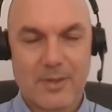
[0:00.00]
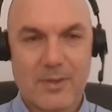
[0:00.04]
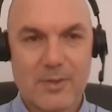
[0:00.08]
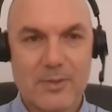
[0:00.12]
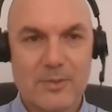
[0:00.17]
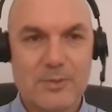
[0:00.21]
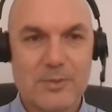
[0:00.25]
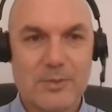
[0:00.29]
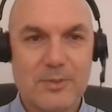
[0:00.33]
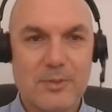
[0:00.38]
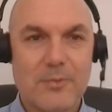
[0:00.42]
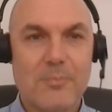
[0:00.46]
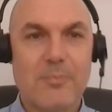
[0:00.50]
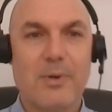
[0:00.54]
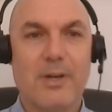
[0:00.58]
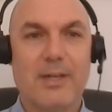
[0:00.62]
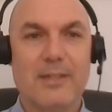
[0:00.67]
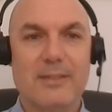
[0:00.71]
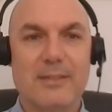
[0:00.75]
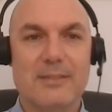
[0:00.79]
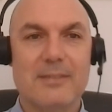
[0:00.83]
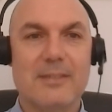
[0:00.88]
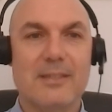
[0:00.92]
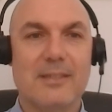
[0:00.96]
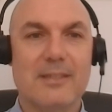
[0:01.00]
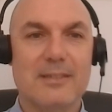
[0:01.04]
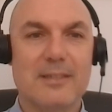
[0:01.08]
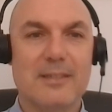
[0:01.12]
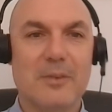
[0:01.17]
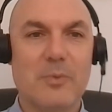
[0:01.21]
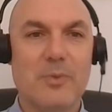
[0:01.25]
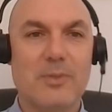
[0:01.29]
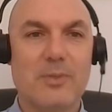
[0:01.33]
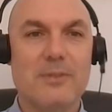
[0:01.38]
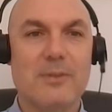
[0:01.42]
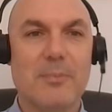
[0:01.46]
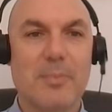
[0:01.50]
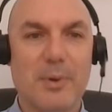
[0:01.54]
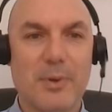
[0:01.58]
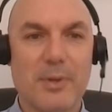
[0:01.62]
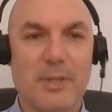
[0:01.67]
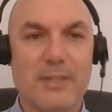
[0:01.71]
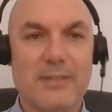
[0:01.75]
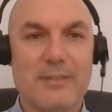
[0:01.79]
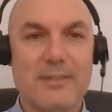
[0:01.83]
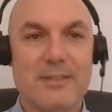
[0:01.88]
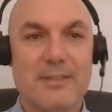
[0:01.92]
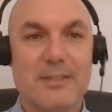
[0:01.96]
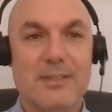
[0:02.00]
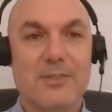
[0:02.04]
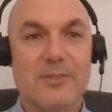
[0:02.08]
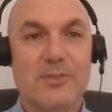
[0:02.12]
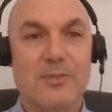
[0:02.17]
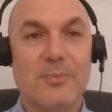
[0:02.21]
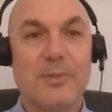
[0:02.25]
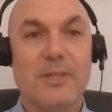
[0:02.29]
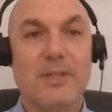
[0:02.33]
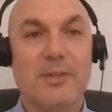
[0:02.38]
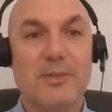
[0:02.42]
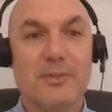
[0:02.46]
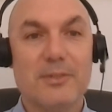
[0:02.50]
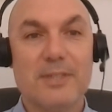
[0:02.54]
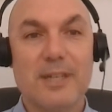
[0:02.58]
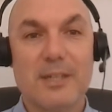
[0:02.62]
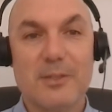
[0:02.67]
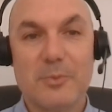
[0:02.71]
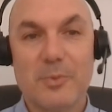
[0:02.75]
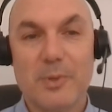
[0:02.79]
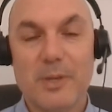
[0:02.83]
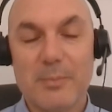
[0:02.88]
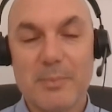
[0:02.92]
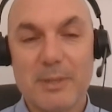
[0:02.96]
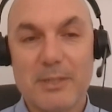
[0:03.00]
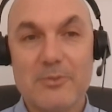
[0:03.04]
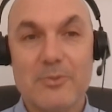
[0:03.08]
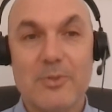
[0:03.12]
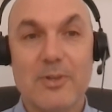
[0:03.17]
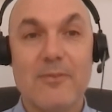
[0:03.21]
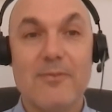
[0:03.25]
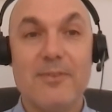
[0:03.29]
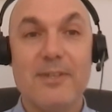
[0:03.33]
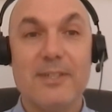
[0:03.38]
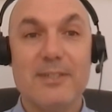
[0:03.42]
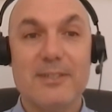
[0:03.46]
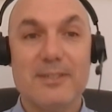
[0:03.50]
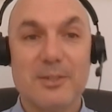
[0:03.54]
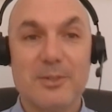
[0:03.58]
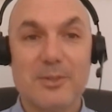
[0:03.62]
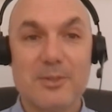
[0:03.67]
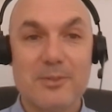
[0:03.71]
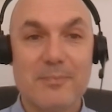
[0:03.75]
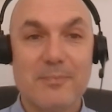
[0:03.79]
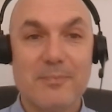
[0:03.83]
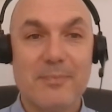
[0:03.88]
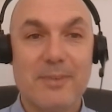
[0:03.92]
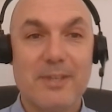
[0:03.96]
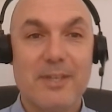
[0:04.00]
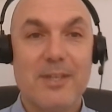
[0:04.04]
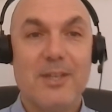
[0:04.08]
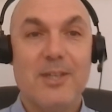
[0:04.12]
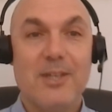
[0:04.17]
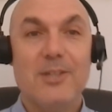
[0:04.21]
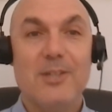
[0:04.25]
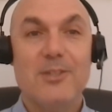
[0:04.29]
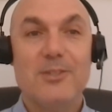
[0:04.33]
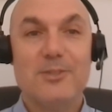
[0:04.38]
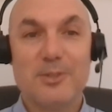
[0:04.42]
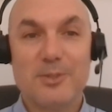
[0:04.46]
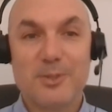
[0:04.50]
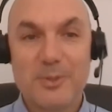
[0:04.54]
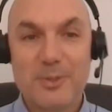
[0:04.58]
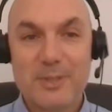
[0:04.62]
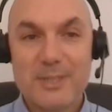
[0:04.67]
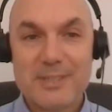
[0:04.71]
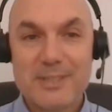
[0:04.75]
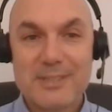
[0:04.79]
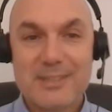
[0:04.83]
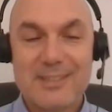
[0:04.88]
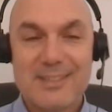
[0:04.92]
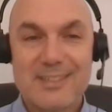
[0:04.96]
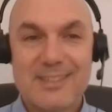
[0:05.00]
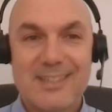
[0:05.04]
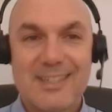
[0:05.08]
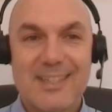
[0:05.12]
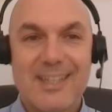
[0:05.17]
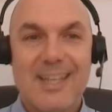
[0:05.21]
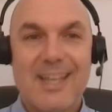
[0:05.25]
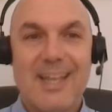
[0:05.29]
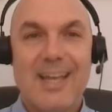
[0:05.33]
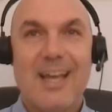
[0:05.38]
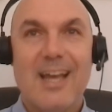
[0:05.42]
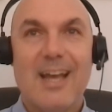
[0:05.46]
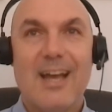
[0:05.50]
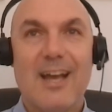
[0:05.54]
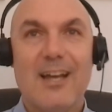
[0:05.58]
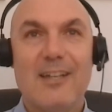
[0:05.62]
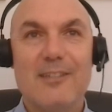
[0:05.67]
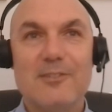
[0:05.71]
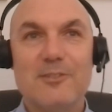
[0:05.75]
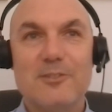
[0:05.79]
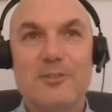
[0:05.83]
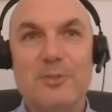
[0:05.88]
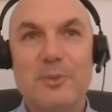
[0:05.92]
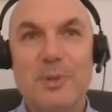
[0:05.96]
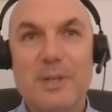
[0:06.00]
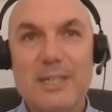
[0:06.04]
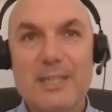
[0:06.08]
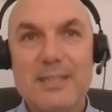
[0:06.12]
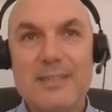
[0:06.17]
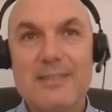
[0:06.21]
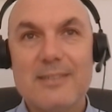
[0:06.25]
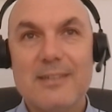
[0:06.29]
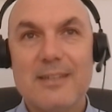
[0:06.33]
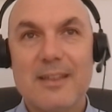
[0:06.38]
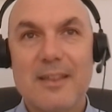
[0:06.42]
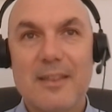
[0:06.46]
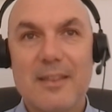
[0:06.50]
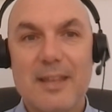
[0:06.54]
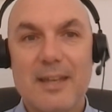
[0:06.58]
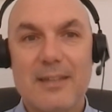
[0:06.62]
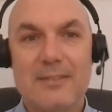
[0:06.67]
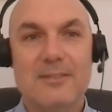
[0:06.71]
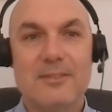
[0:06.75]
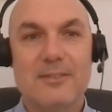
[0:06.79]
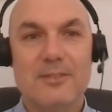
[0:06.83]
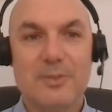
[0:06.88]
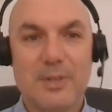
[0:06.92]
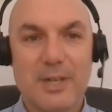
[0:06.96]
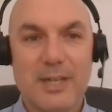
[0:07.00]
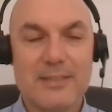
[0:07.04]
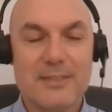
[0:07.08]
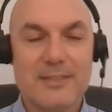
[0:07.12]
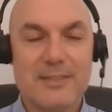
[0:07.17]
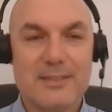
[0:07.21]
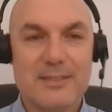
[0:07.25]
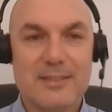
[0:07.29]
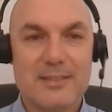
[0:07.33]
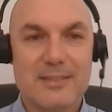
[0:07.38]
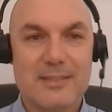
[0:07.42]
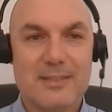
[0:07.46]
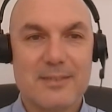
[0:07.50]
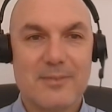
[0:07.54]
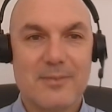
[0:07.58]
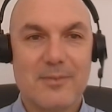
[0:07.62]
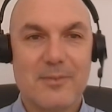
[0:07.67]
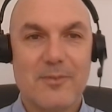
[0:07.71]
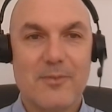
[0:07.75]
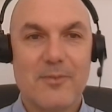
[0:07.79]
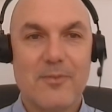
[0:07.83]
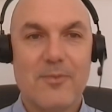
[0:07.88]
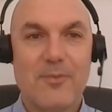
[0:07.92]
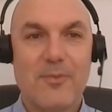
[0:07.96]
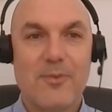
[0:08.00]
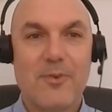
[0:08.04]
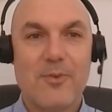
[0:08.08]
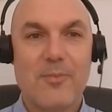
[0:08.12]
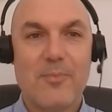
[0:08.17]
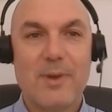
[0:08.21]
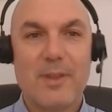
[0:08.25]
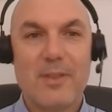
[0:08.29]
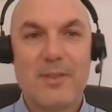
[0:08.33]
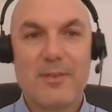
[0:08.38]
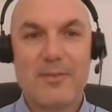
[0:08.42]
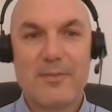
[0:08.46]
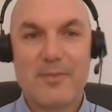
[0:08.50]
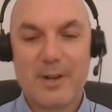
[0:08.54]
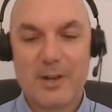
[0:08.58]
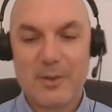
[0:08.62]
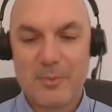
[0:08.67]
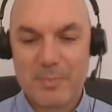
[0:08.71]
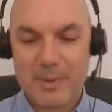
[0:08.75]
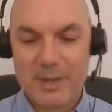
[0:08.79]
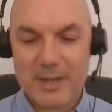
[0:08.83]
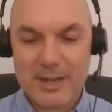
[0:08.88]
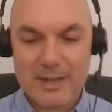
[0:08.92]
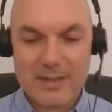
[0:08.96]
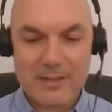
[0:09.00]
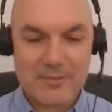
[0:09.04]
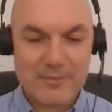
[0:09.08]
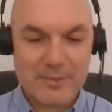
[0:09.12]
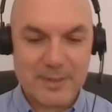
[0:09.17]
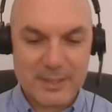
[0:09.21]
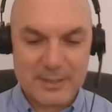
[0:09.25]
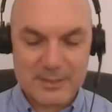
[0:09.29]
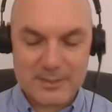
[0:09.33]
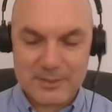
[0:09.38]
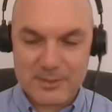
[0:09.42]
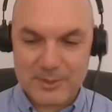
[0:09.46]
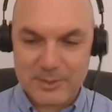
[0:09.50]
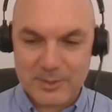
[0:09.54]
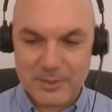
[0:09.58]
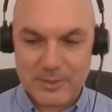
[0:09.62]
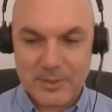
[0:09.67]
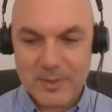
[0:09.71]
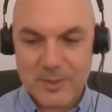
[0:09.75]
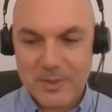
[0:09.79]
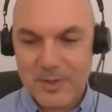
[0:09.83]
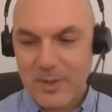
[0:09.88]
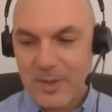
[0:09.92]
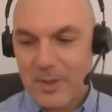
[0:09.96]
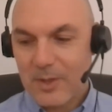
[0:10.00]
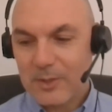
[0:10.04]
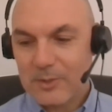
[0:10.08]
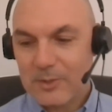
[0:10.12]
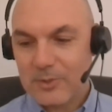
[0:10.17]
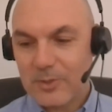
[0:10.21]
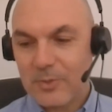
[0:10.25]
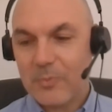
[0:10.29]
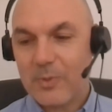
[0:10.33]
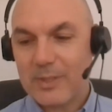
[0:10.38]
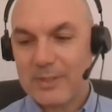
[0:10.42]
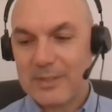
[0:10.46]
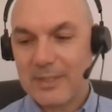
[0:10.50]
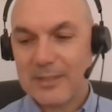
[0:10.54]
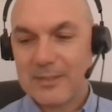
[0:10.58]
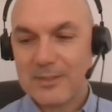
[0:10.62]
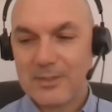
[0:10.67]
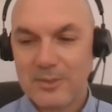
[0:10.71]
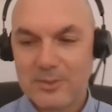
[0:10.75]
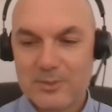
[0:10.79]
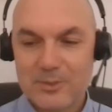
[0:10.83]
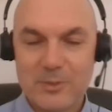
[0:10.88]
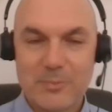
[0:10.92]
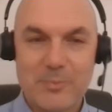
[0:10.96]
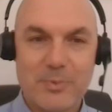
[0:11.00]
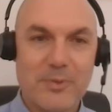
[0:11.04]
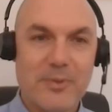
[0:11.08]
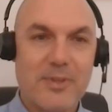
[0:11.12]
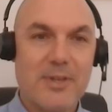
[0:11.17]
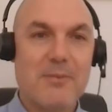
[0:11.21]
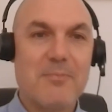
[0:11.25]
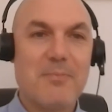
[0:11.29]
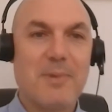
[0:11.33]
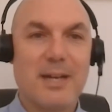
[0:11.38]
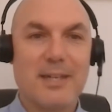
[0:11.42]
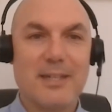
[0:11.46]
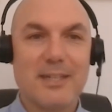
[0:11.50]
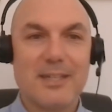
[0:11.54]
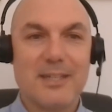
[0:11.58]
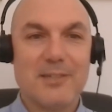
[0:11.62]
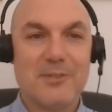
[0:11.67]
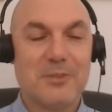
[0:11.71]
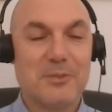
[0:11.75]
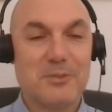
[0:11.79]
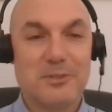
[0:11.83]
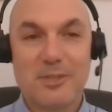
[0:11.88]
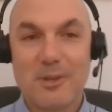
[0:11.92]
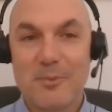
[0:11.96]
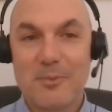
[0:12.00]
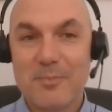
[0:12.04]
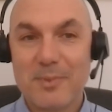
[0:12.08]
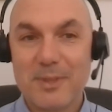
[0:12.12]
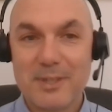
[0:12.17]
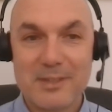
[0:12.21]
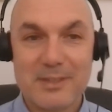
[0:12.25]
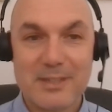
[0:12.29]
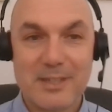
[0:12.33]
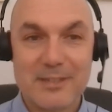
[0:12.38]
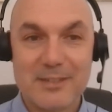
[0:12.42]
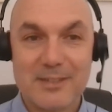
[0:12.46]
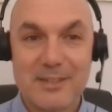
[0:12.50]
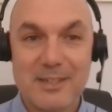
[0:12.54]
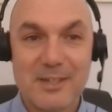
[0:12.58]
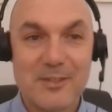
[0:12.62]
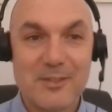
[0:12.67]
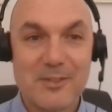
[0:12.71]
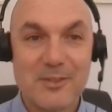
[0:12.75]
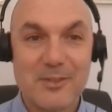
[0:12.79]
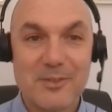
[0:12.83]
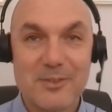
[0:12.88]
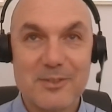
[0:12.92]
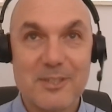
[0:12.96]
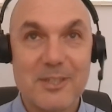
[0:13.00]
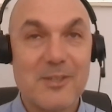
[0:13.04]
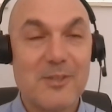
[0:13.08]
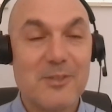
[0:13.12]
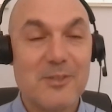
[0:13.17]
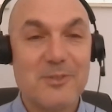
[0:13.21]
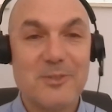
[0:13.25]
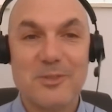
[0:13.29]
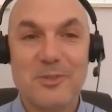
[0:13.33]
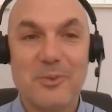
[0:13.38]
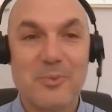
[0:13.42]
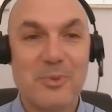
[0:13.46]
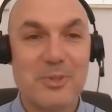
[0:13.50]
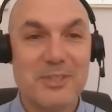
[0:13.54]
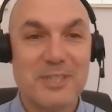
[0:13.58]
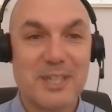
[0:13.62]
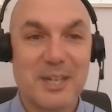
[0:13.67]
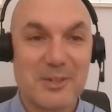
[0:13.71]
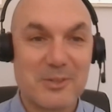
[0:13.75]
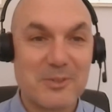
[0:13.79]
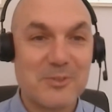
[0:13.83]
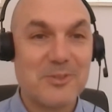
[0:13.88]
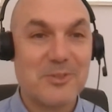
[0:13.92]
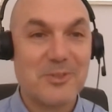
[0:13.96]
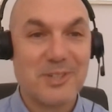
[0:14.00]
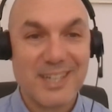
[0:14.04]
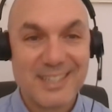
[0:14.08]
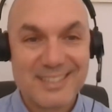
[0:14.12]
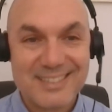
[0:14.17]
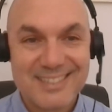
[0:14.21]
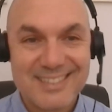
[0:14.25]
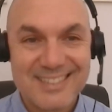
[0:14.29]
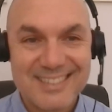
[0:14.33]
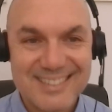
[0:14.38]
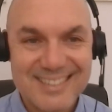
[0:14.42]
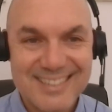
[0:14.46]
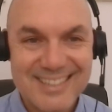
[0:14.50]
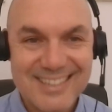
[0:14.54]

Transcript: go to your practice and they want a project to be done that way. But 12 years ago, to do it and to earn that trust from a developer, an investor, someone that's going to put their money into something that they don't know what they are going to get.